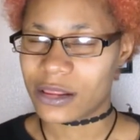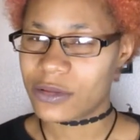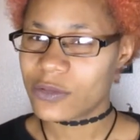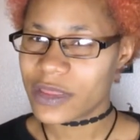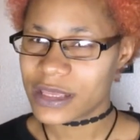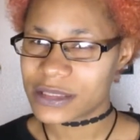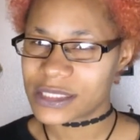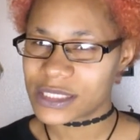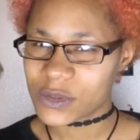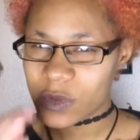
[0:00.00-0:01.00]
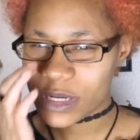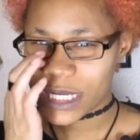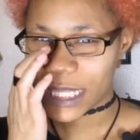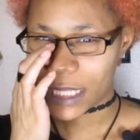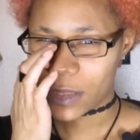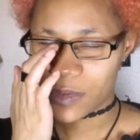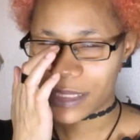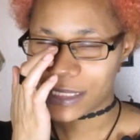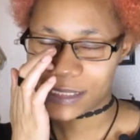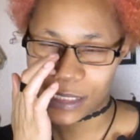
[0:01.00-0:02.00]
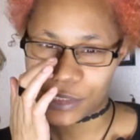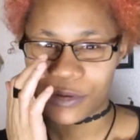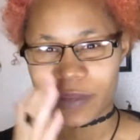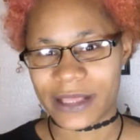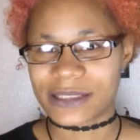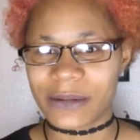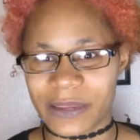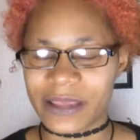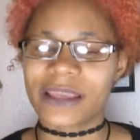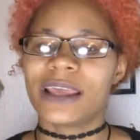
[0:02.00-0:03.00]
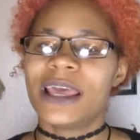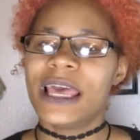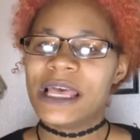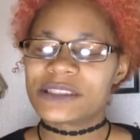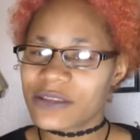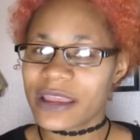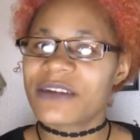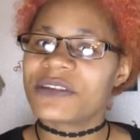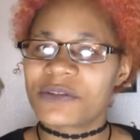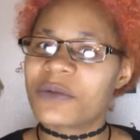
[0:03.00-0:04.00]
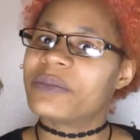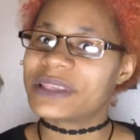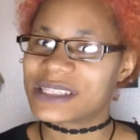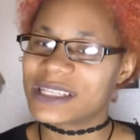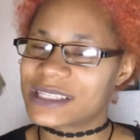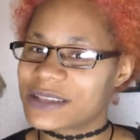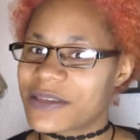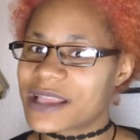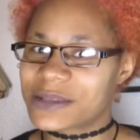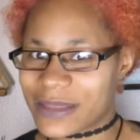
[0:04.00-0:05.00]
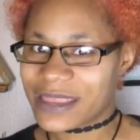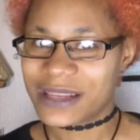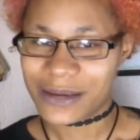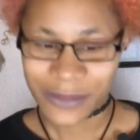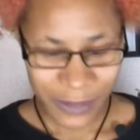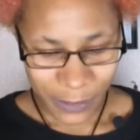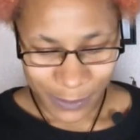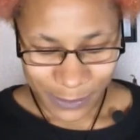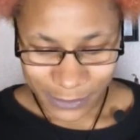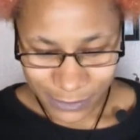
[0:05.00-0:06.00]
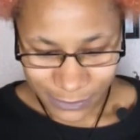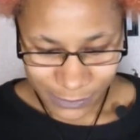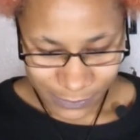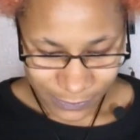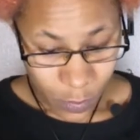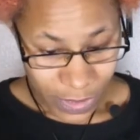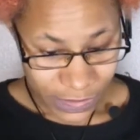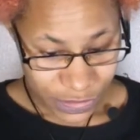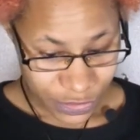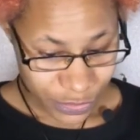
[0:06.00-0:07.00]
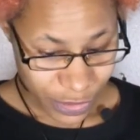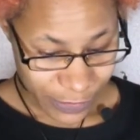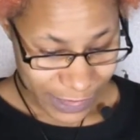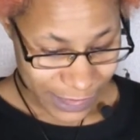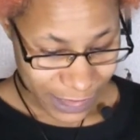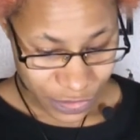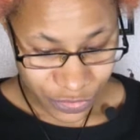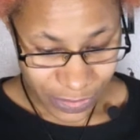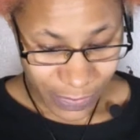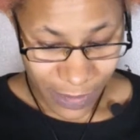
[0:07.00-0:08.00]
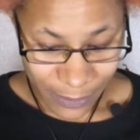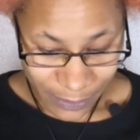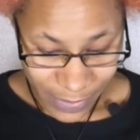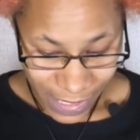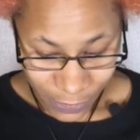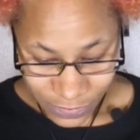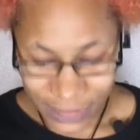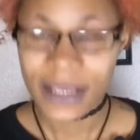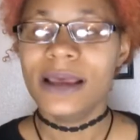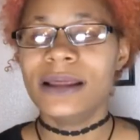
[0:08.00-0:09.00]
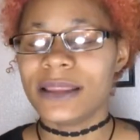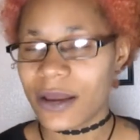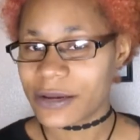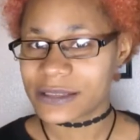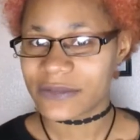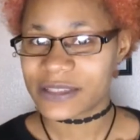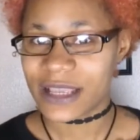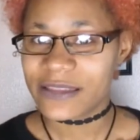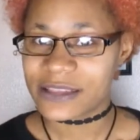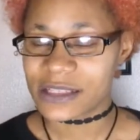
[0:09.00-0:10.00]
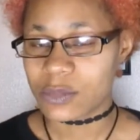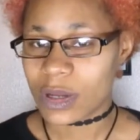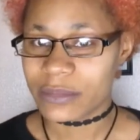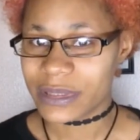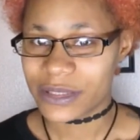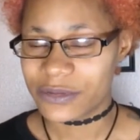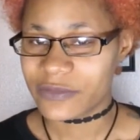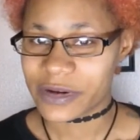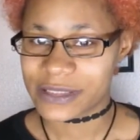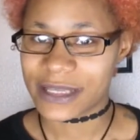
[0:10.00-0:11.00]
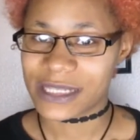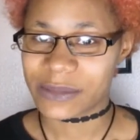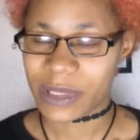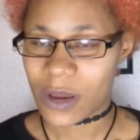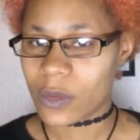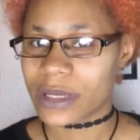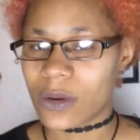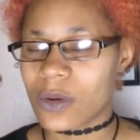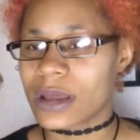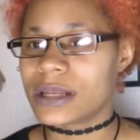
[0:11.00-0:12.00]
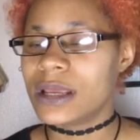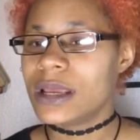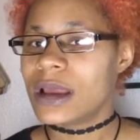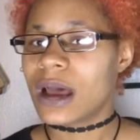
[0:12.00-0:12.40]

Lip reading: clothing store, like clothing, sneaker, that type of thing. So they have their own business, so that's what they do. What is your current daydream about? Now, as I've said, this is one big universe that has been going on